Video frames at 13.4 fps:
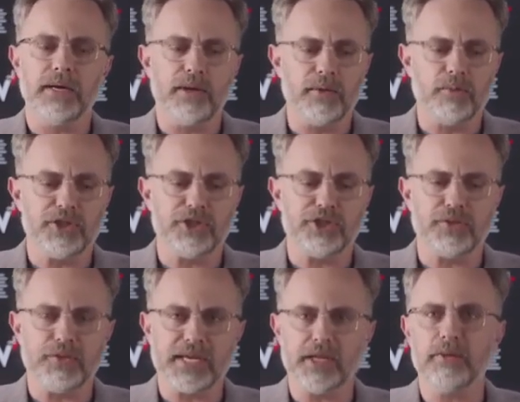in which
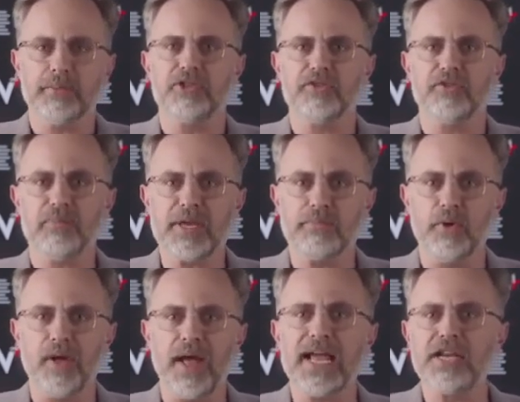you kill a bunch of
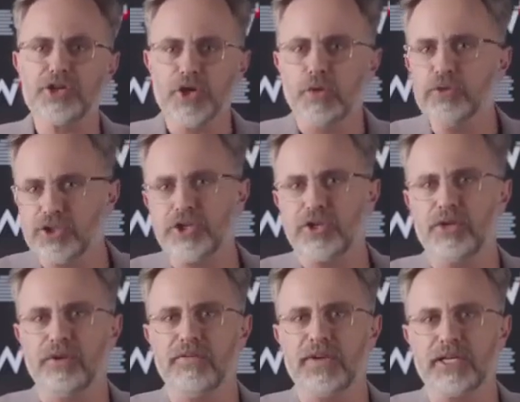people and don't
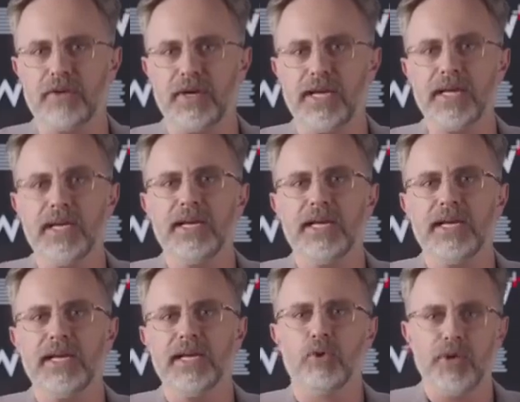secure victory
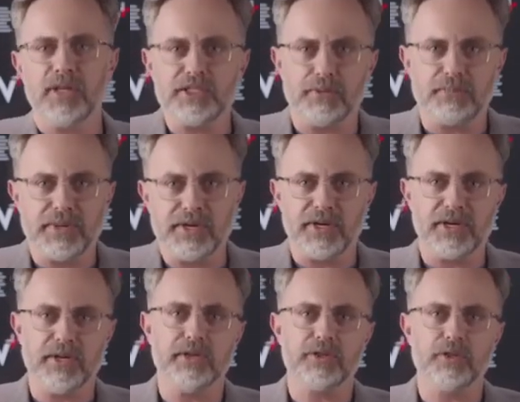is morally
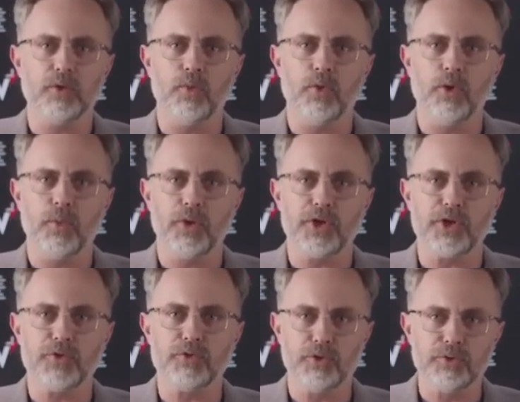superior to war where
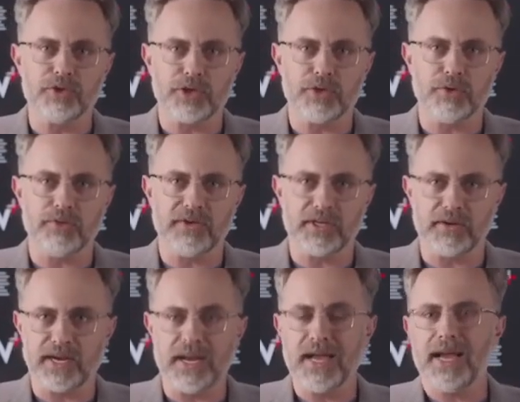you do secure
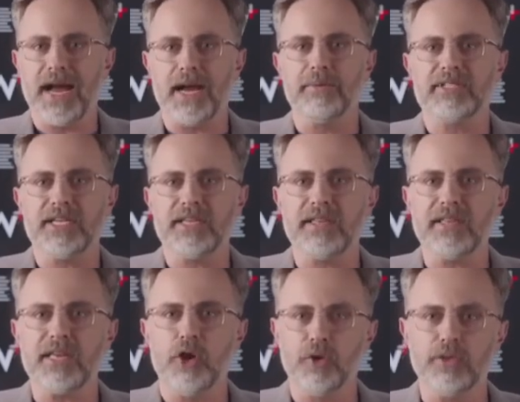victory. I would say that
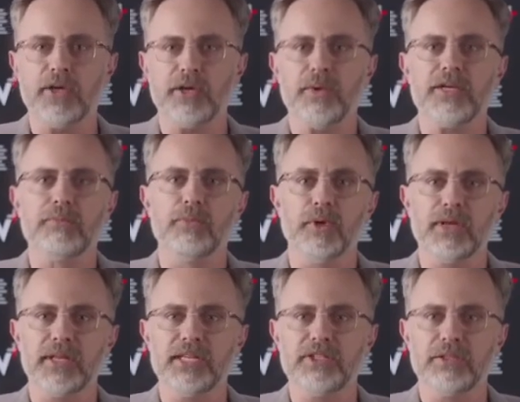the only way to
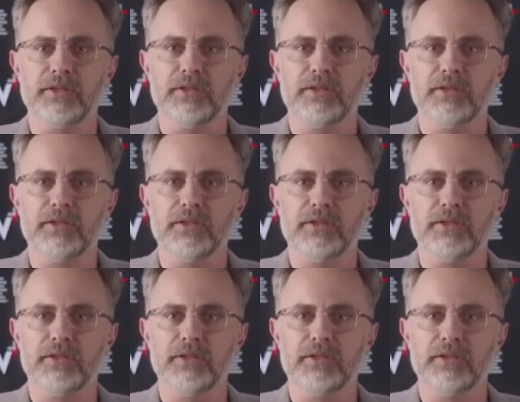morally